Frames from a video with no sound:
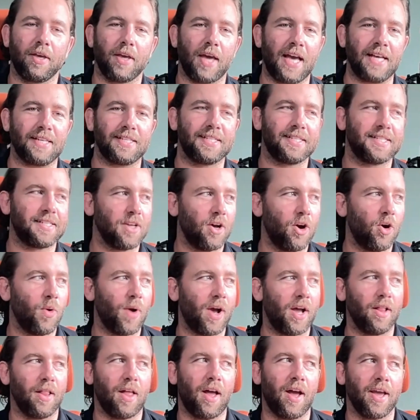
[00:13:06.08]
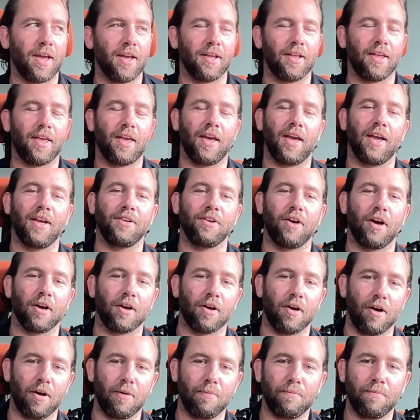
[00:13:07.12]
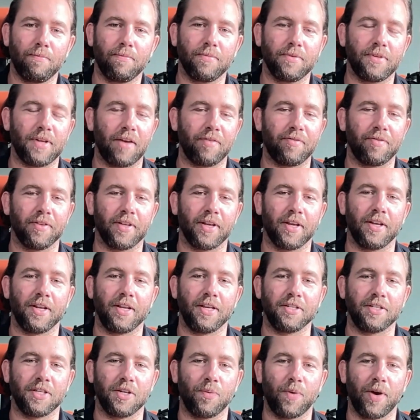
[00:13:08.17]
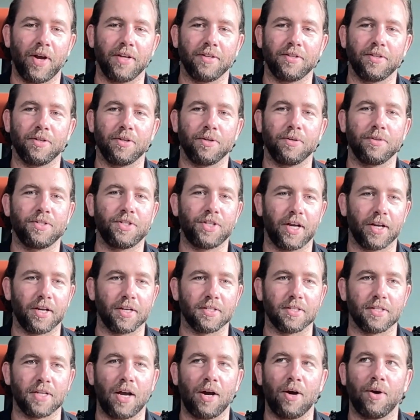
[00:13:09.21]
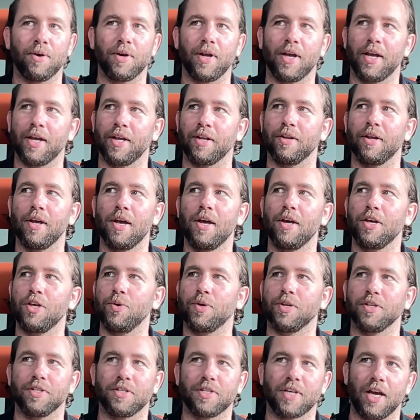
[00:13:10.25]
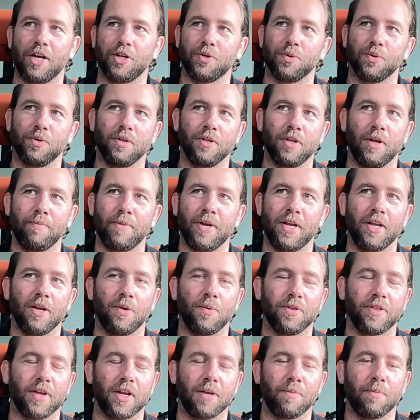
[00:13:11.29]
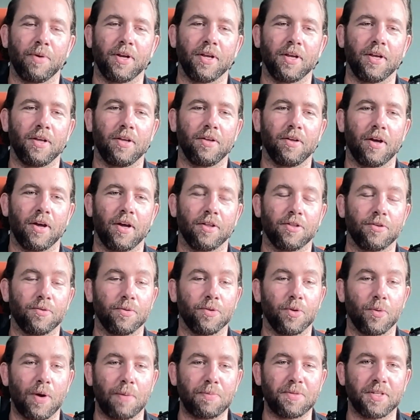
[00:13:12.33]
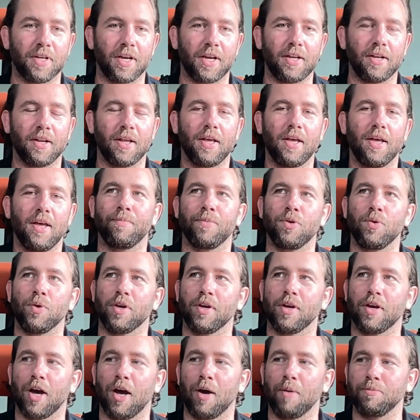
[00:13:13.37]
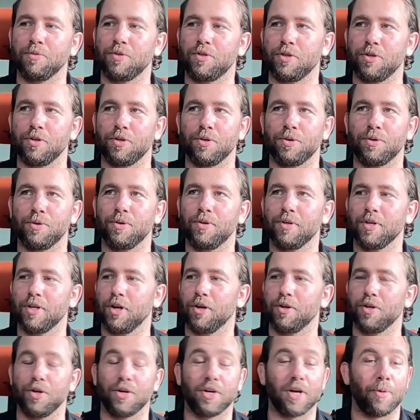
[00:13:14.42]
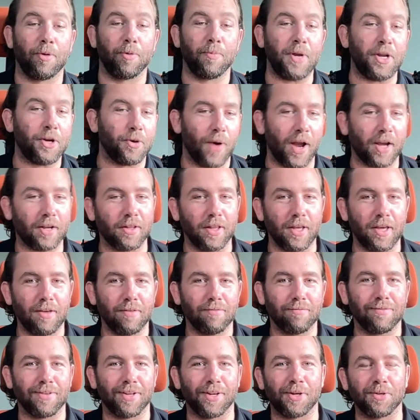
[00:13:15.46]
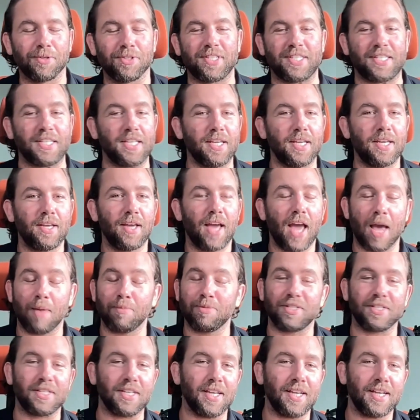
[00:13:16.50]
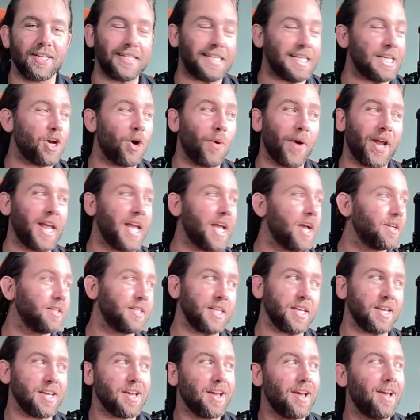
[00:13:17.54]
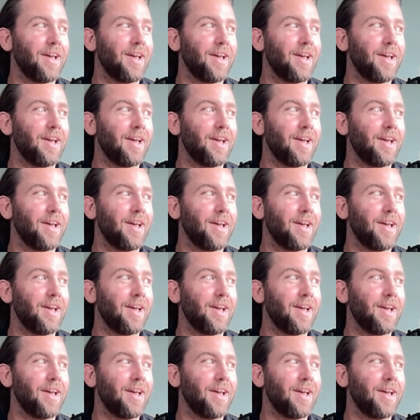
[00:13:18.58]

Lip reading: Solink.com. Definitely an easy way to check us out, and you can schedule a meeting with anybody through the website. You can come to, you come to me directly, CMCDonald